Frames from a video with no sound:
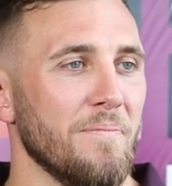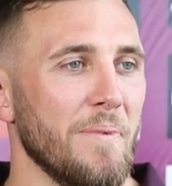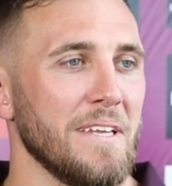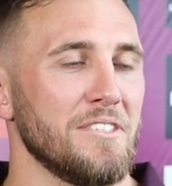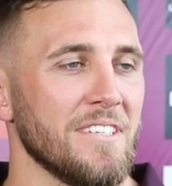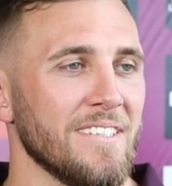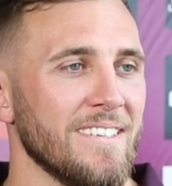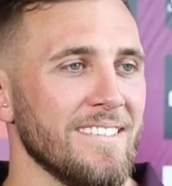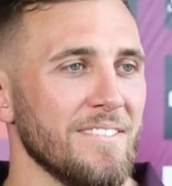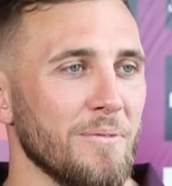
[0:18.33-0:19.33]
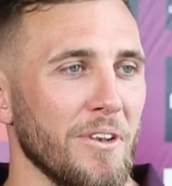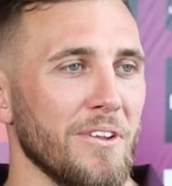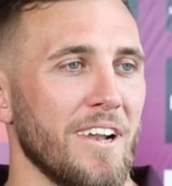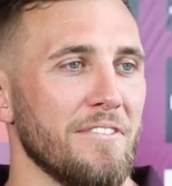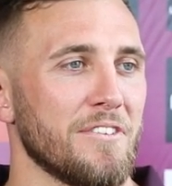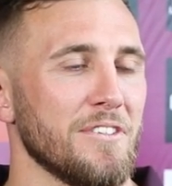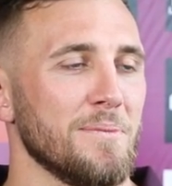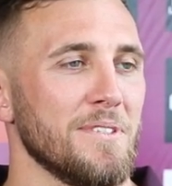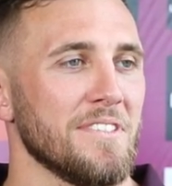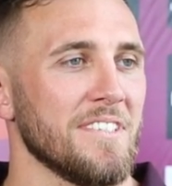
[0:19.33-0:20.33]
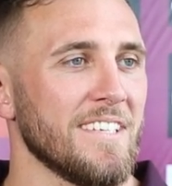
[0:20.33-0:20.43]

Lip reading: beach and whatnot over Christmas.